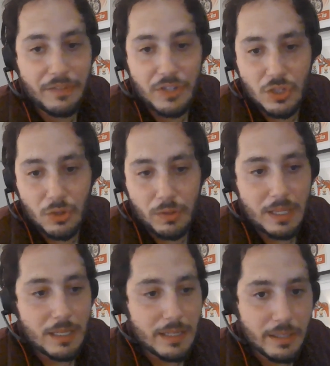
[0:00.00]
different story
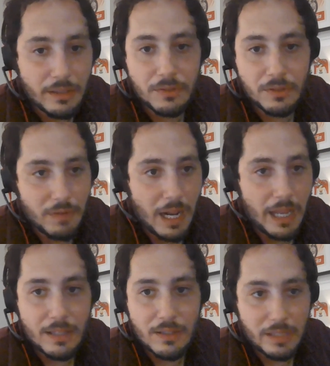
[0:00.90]
than Neil's or
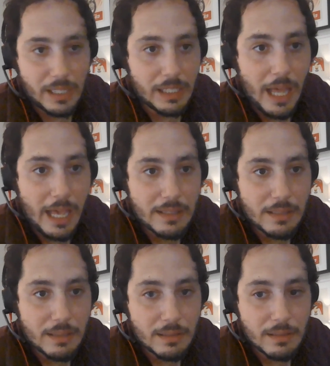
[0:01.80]
Ryan's or
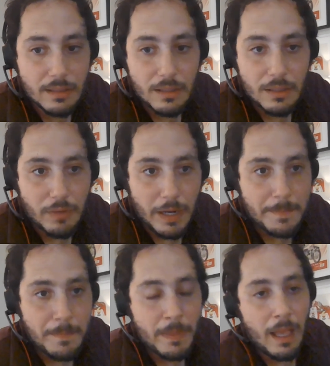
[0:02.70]
Nikolai's, right?